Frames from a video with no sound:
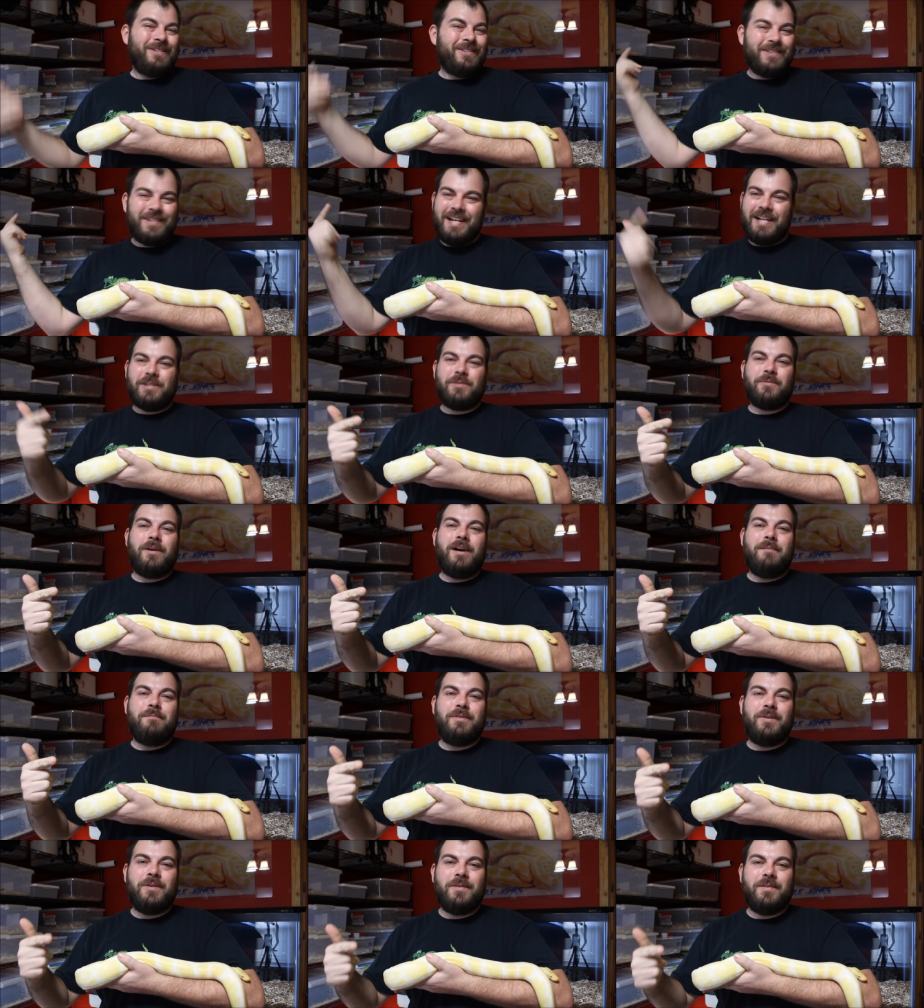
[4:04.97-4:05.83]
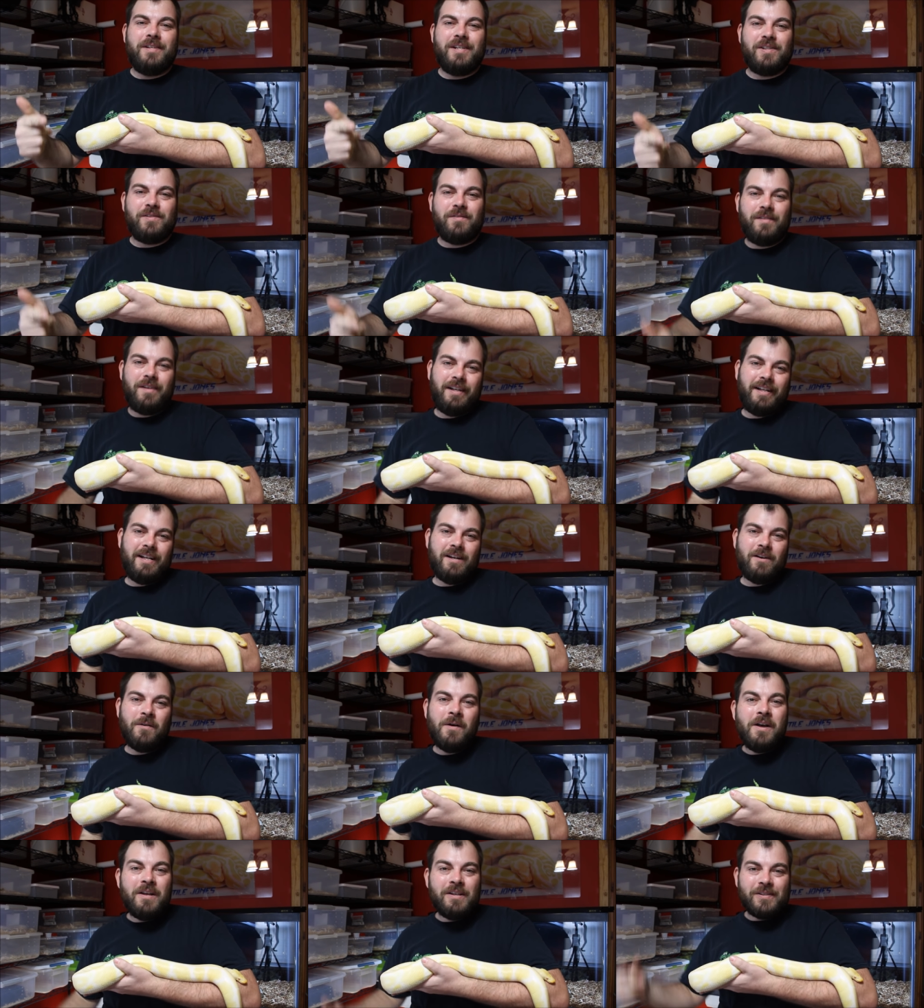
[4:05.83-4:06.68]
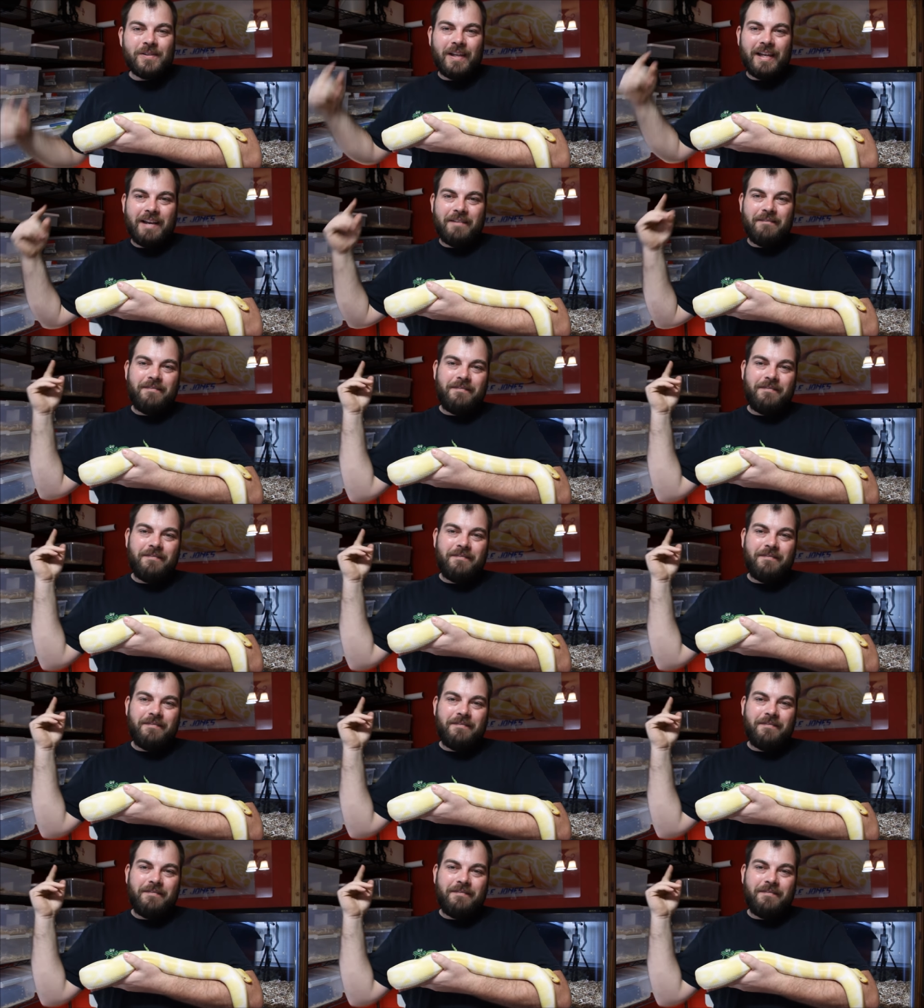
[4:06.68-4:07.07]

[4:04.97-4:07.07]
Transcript: So that's why I'm doing this video, so they can